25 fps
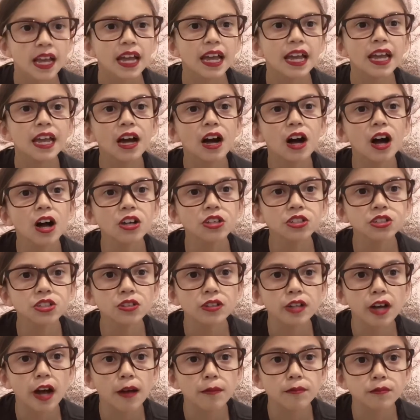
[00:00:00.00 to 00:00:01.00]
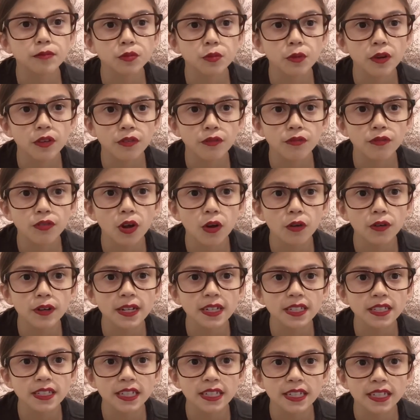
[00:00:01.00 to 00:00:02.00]
It also comes with
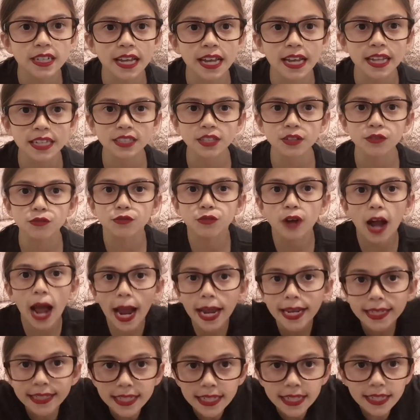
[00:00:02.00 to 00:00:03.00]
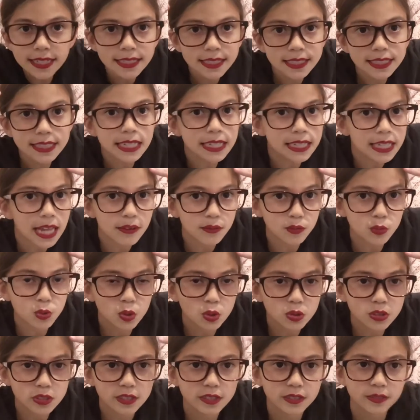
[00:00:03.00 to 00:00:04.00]
floaties in case of rising sea
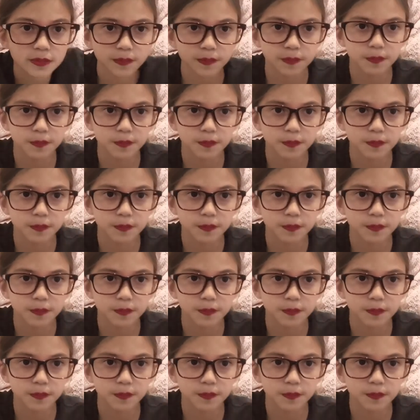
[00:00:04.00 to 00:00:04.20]
levels.